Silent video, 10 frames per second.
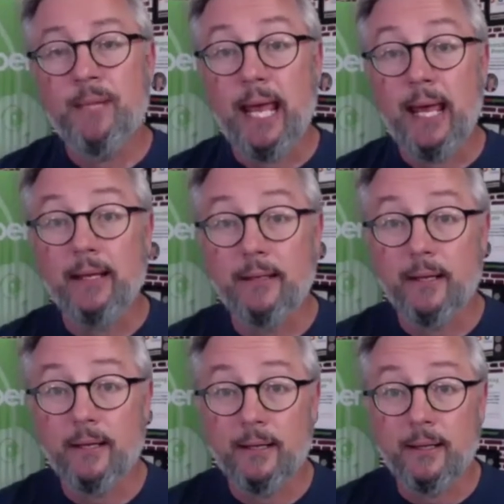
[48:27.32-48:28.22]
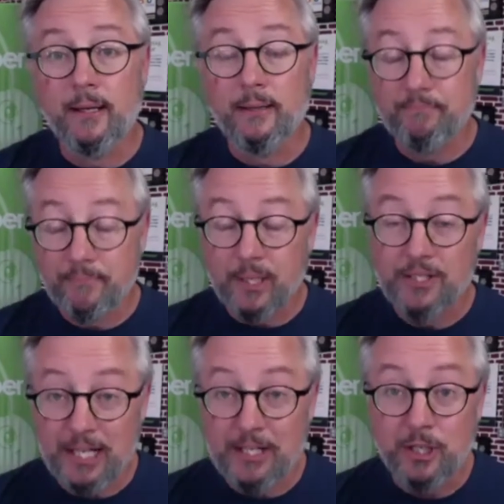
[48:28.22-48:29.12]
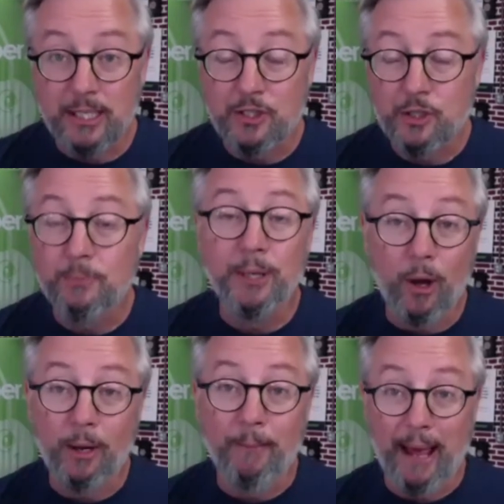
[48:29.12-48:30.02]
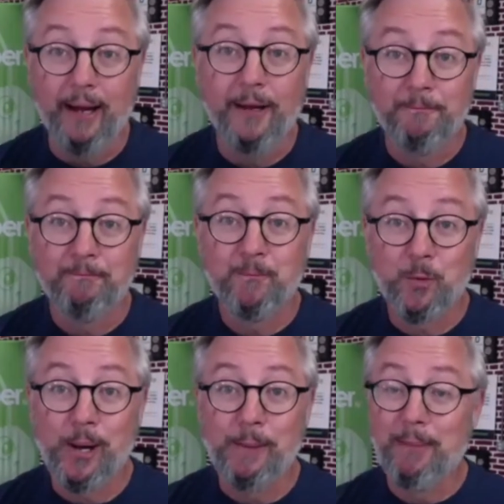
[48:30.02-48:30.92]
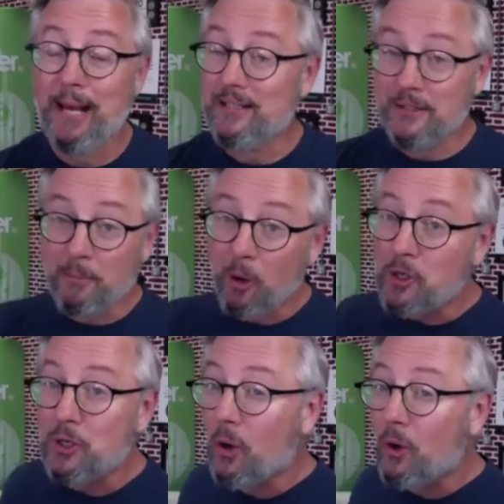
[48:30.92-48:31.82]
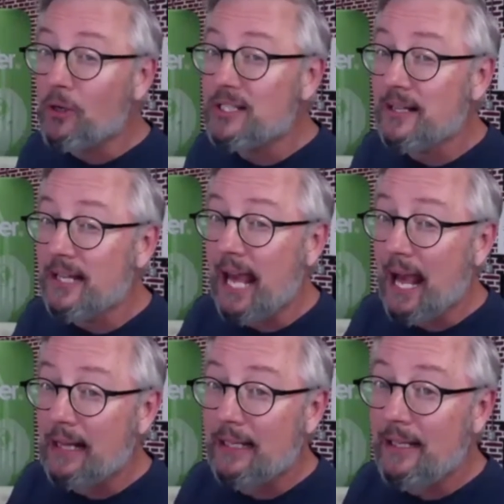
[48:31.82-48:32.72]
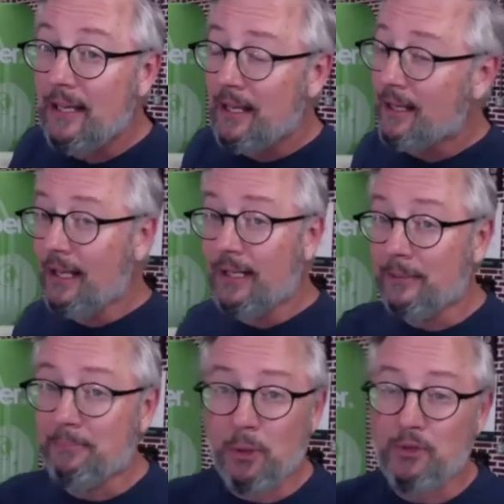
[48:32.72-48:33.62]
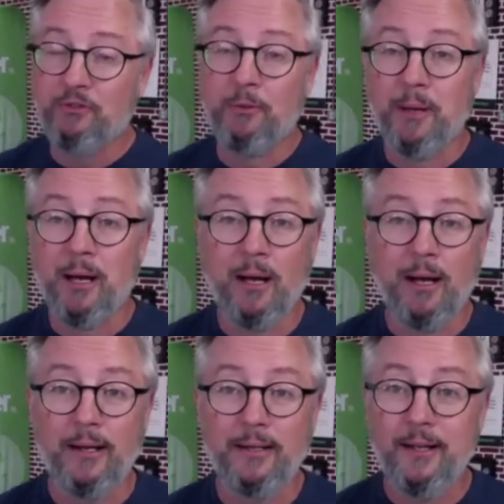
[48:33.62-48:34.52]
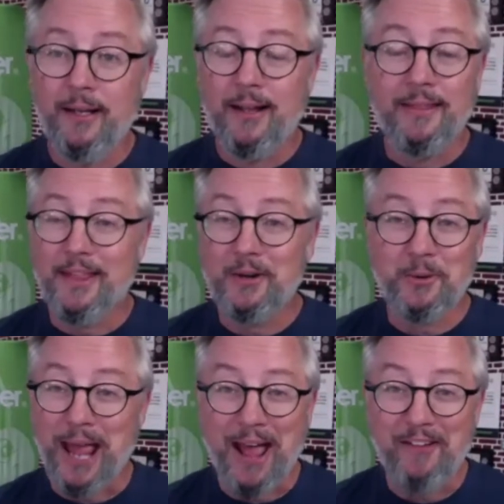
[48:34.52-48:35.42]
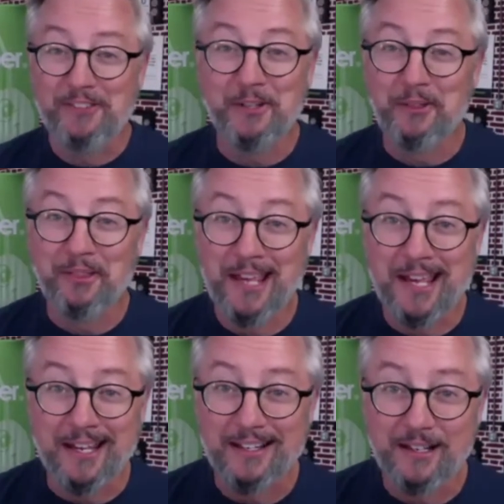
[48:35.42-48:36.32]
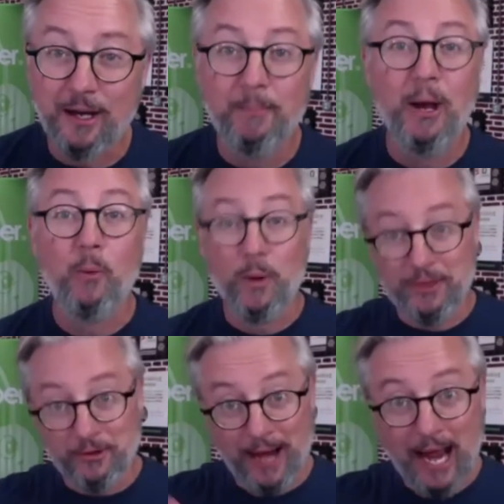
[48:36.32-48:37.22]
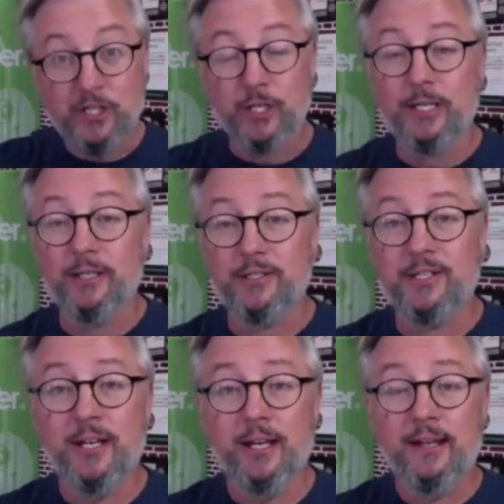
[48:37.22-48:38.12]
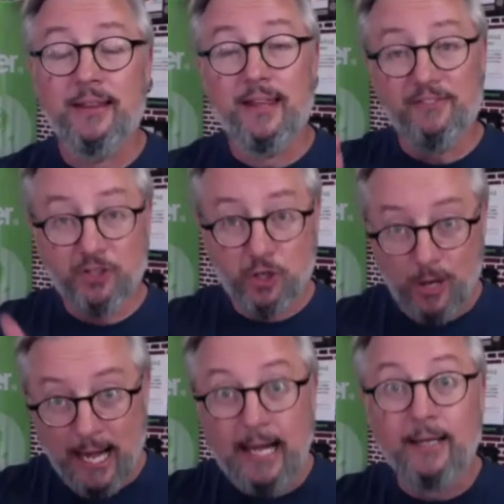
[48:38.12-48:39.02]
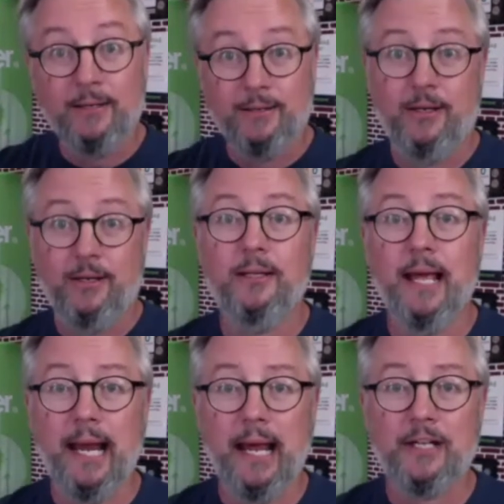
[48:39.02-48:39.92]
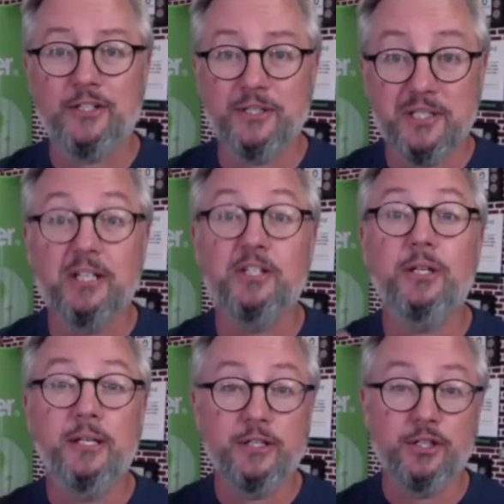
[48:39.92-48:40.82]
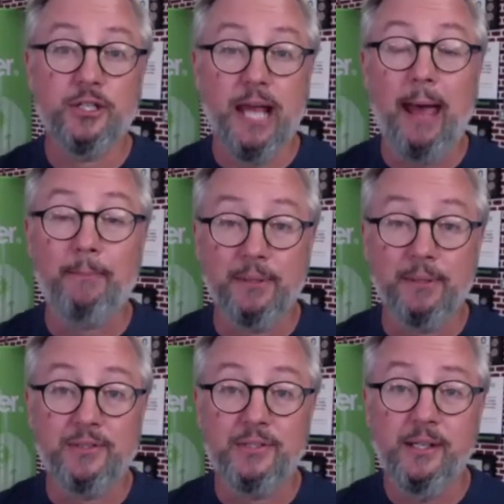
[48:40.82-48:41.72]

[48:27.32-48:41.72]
and uh, essentially it should be automatic, right? Back to the martial artist in the alley getting approached from behind, they don't have to think about what their action is. They've trained on that action such that it just happens.